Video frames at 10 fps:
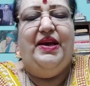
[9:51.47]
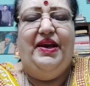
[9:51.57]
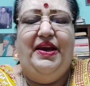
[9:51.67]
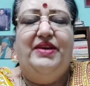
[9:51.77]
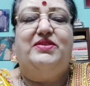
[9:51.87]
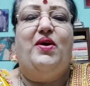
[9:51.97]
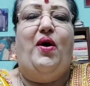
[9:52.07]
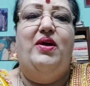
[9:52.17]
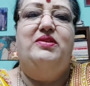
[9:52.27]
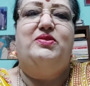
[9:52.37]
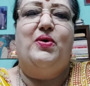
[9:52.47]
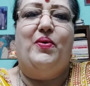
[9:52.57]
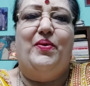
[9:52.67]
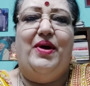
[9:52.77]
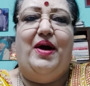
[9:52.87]
he is
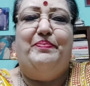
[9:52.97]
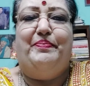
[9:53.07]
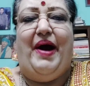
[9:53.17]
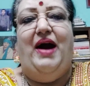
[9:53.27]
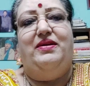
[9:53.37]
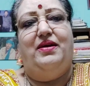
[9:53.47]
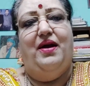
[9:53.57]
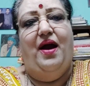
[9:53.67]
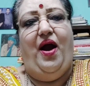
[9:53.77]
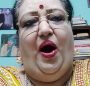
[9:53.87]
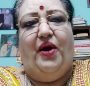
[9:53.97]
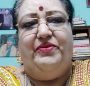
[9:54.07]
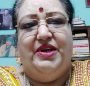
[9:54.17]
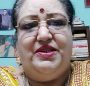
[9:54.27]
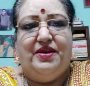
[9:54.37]
also a part
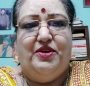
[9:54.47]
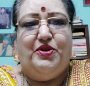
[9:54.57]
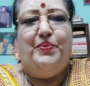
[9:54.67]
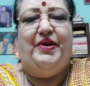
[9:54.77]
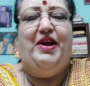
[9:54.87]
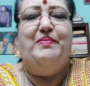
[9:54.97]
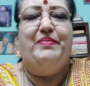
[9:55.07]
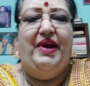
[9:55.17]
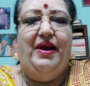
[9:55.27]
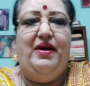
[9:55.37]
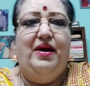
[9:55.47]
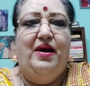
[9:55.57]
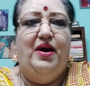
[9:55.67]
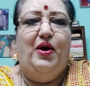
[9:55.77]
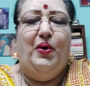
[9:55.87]
of this supreme being
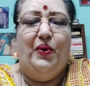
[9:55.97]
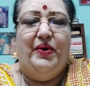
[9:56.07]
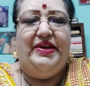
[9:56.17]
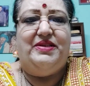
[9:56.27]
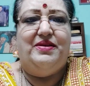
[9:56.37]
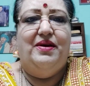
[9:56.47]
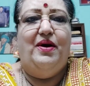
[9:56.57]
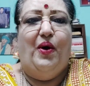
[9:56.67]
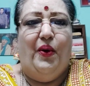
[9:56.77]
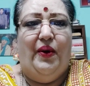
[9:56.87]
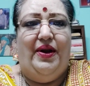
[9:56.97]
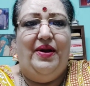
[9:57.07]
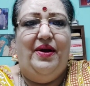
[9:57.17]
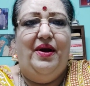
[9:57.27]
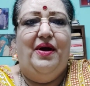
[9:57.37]
who is whole,
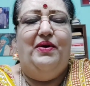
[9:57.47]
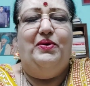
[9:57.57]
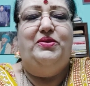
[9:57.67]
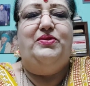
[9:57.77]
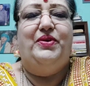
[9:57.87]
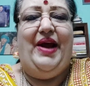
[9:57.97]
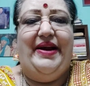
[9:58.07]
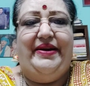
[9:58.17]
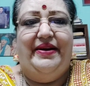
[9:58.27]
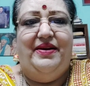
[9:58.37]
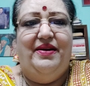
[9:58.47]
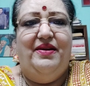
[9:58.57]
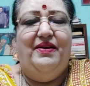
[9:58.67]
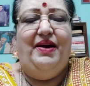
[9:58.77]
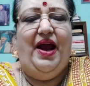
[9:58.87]
who is united,
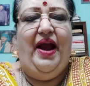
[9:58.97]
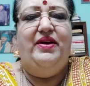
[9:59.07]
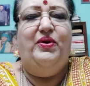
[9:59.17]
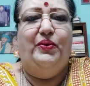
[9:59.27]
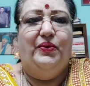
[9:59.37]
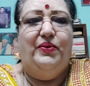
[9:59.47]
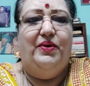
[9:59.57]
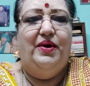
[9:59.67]
and who